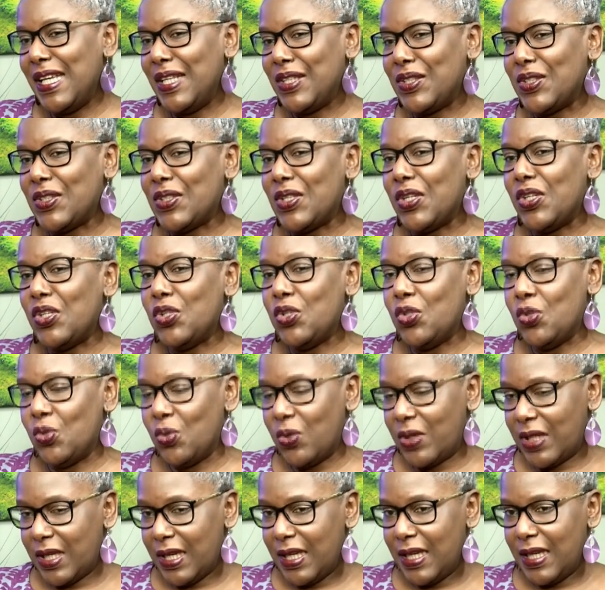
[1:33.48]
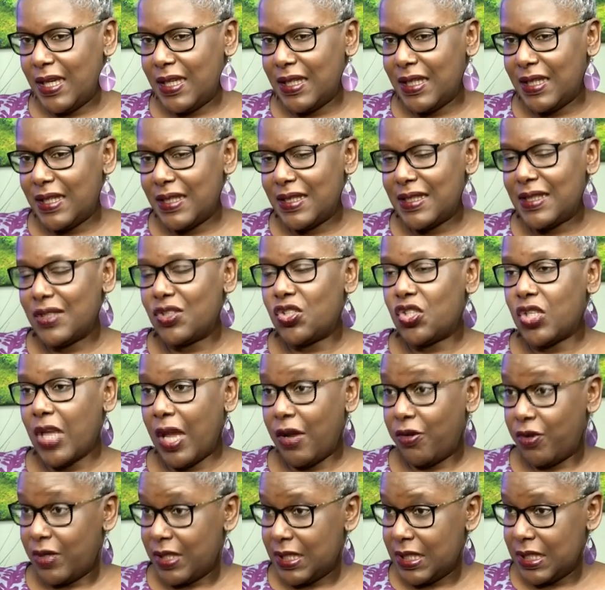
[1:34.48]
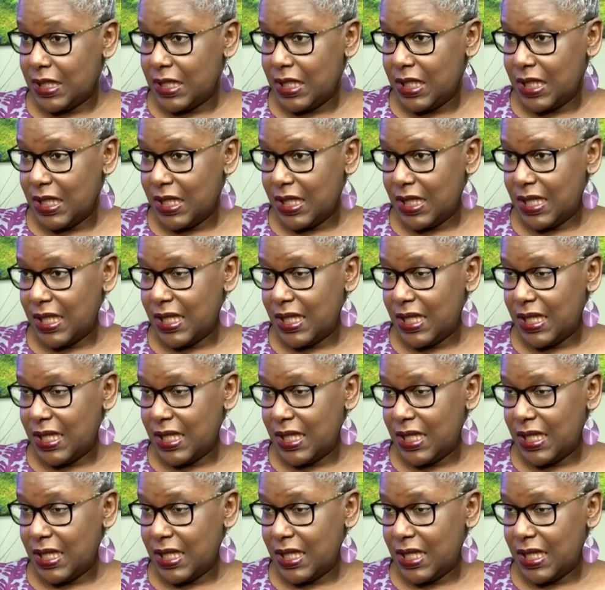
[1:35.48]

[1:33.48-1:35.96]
It's a UK charity.